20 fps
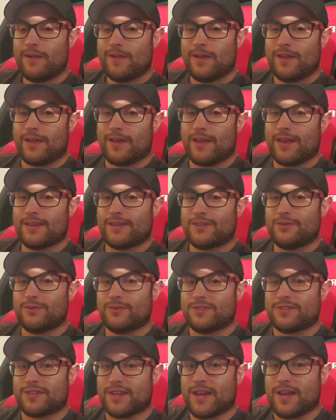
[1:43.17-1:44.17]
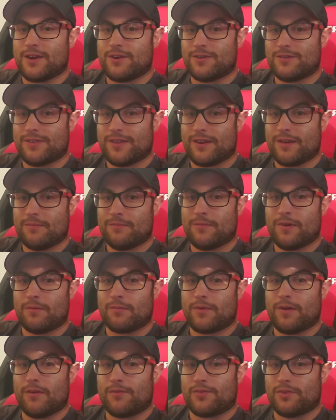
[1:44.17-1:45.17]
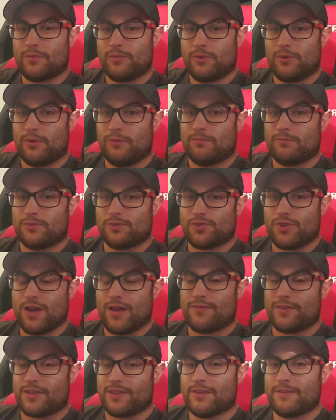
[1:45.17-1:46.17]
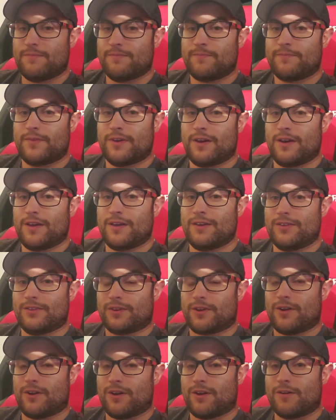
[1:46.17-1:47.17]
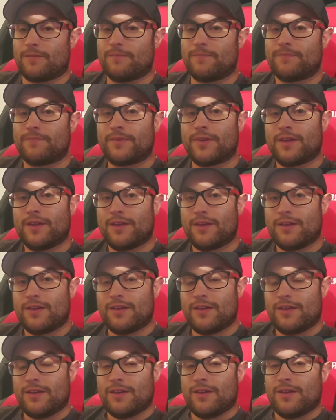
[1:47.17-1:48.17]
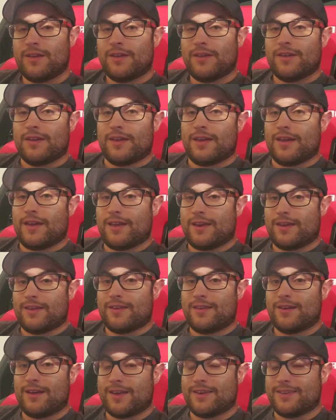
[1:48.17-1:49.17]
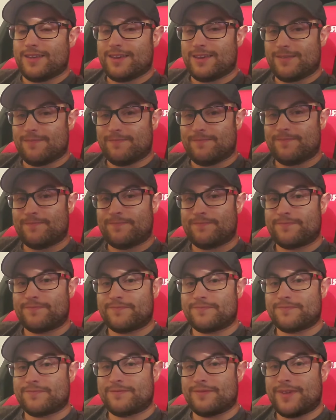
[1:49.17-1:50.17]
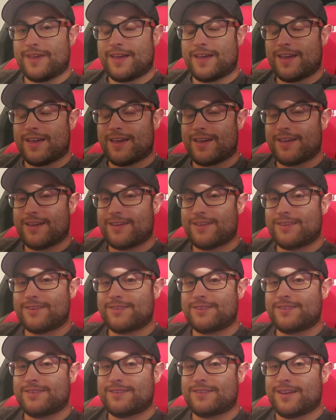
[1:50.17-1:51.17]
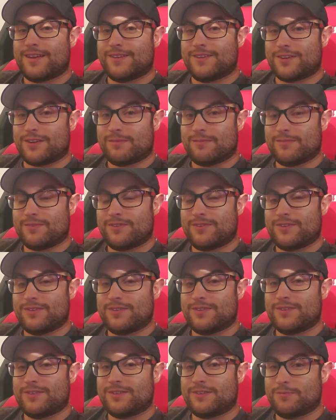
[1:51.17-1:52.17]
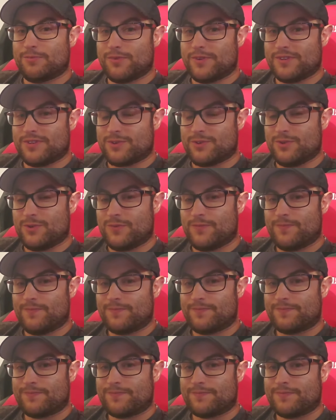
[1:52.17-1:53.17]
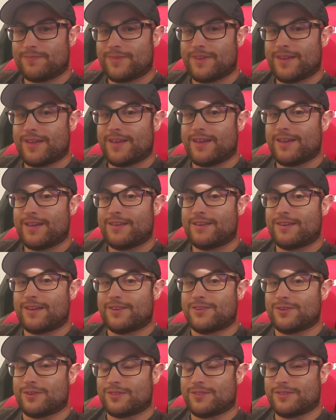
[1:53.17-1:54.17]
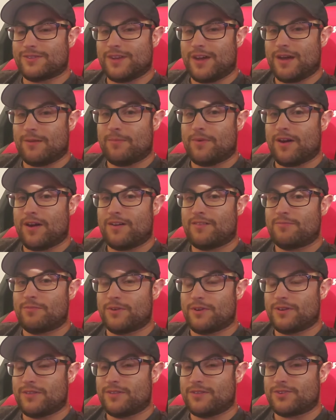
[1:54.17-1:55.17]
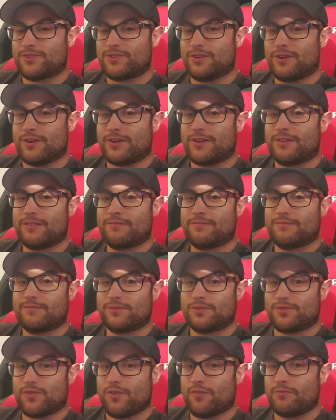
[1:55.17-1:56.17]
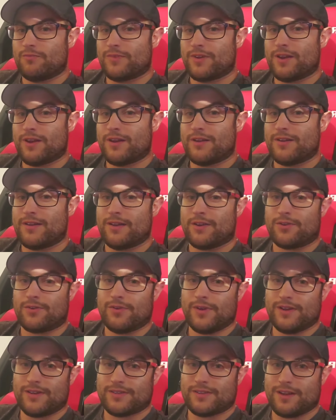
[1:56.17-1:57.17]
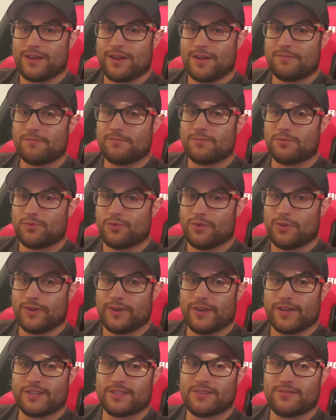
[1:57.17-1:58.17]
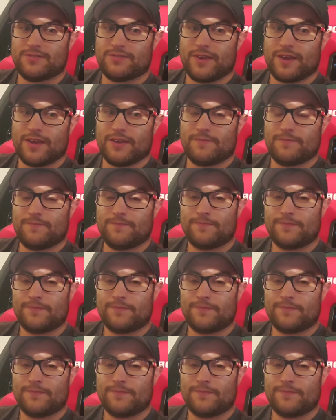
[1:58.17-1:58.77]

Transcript: get to a standard that I'm comfortable driving him in the car. And I did it. And I took him to preschool. And I took the top off, put it in the trunk, drove him there. He had a great time, really nice event,